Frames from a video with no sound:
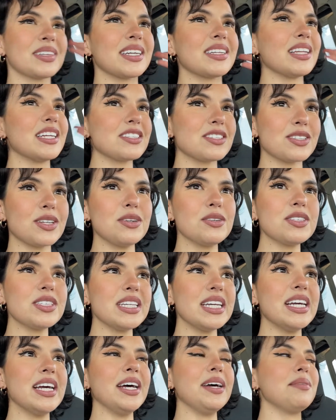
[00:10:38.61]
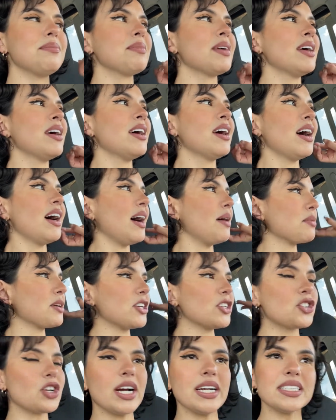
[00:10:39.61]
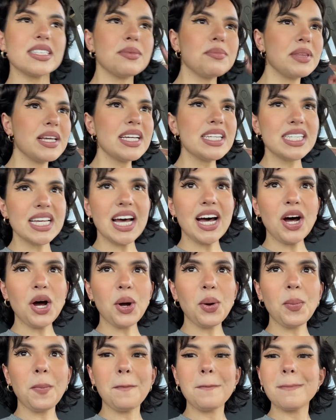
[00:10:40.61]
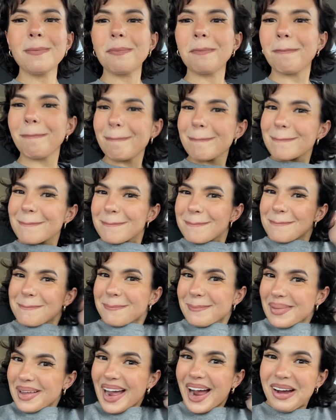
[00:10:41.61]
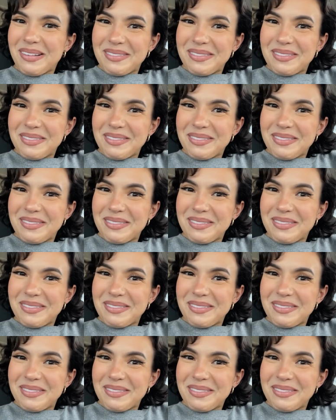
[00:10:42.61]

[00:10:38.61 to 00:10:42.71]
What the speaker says: Let's go see it. I'm gonna try some things out. I'm